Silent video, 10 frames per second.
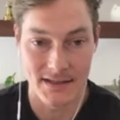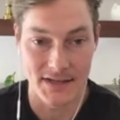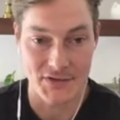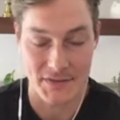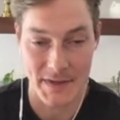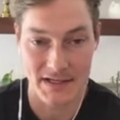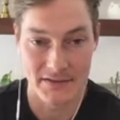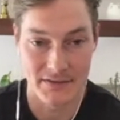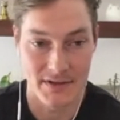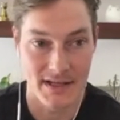
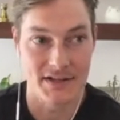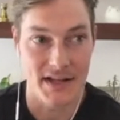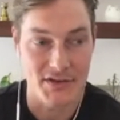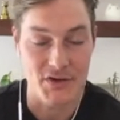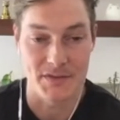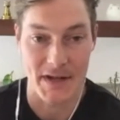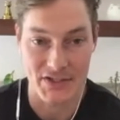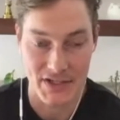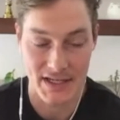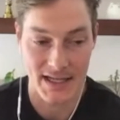
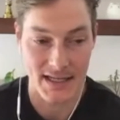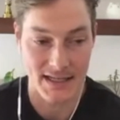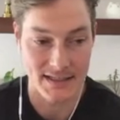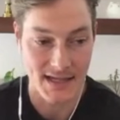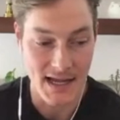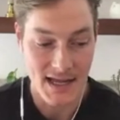introspection, and